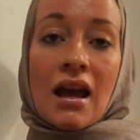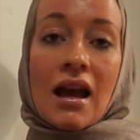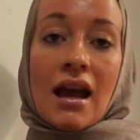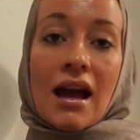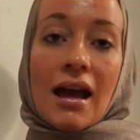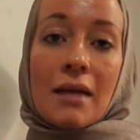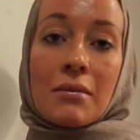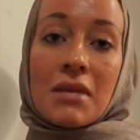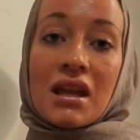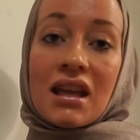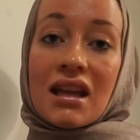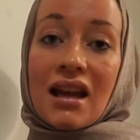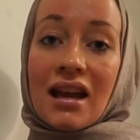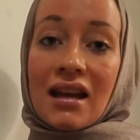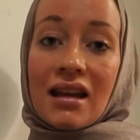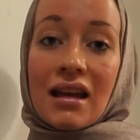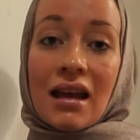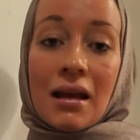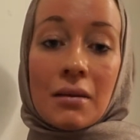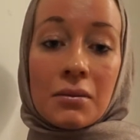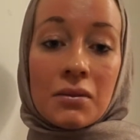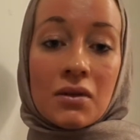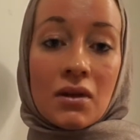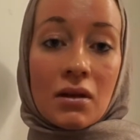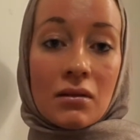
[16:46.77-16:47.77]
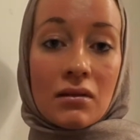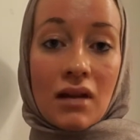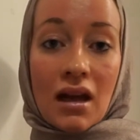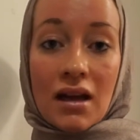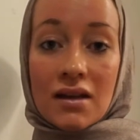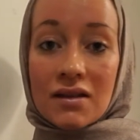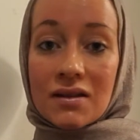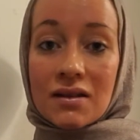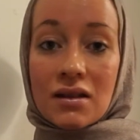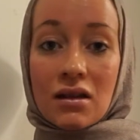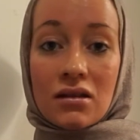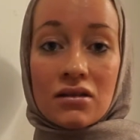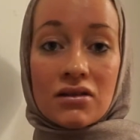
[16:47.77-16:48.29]
I mean, I
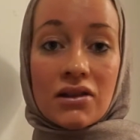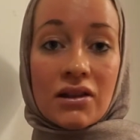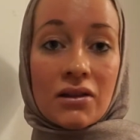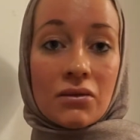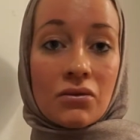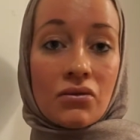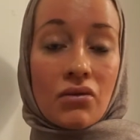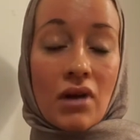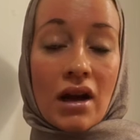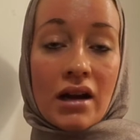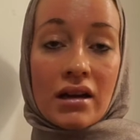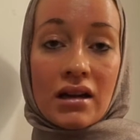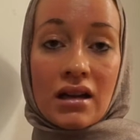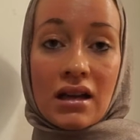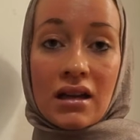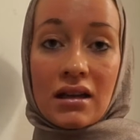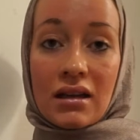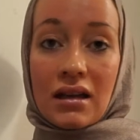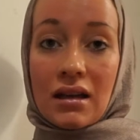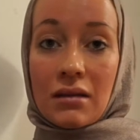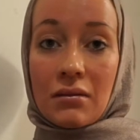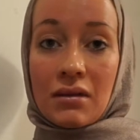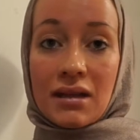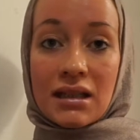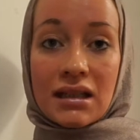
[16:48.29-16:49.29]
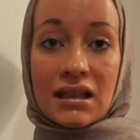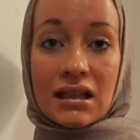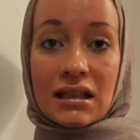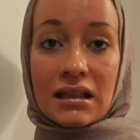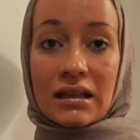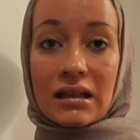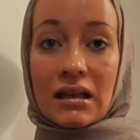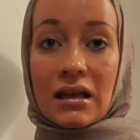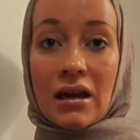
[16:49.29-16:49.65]
started running immediately